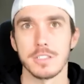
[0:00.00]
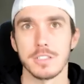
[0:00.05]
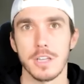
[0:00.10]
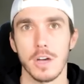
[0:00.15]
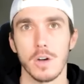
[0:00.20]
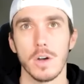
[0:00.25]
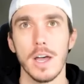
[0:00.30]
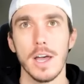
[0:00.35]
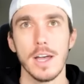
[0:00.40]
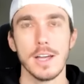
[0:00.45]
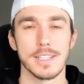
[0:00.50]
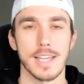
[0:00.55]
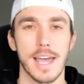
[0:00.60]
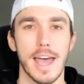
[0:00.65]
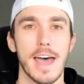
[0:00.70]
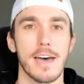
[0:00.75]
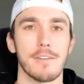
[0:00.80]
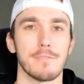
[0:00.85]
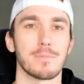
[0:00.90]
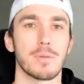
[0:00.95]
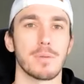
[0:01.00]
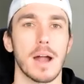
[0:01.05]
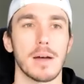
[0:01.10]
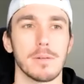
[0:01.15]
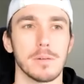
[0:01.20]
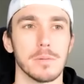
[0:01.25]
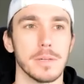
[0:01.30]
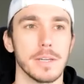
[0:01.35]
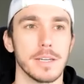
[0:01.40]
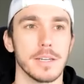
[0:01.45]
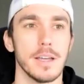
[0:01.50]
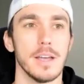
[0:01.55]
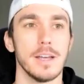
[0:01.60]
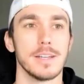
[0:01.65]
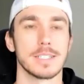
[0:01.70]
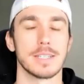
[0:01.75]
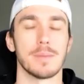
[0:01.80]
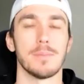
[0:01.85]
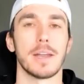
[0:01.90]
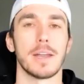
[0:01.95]
So to have probably
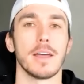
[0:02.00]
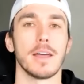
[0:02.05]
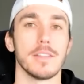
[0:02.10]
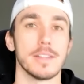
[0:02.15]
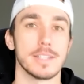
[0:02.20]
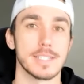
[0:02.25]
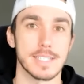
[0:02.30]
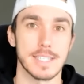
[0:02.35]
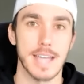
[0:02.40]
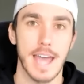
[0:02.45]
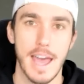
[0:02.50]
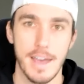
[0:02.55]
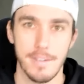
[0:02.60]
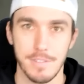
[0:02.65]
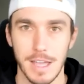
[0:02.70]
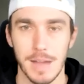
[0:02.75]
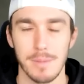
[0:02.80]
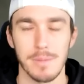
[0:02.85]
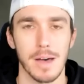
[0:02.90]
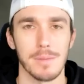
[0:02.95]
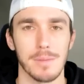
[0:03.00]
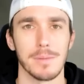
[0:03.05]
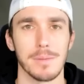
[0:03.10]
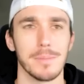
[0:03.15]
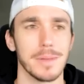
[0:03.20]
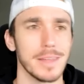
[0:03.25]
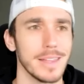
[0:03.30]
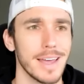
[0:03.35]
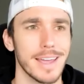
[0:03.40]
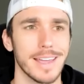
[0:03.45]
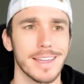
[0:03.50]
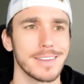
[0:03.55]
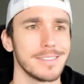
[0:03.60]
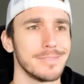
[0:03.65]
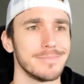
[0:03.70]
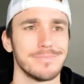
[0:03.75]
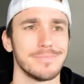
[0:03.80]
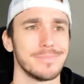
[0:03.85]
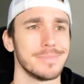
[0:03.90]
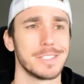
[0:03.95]
somebody on the staff come up and be like,
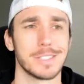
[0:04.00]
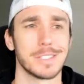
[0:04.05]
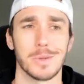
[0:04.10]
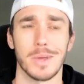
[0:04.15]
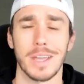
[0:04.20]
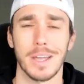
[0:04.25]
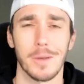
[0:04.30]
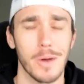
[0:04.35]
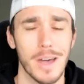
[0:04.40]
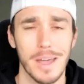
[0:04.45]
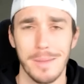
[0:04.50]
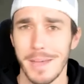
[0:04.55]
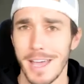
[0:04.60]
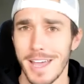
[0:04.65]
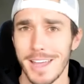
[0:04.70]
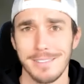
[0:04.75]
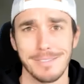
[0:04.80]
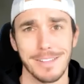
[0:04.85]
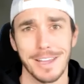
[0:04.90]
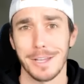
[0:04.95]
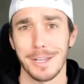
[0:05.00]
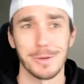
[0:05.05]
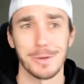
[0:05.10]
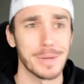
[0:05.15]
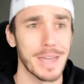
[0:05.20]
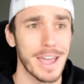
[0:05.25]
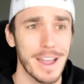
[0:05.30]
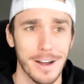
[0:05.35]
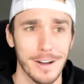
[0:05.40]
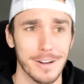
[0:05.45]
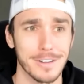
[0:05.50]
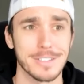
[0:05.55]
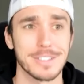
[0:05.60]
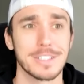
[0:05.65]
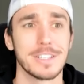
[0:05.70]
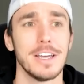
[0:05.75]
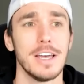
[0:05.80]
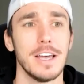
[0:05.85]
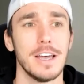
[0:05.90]
swing away, man, like who cares?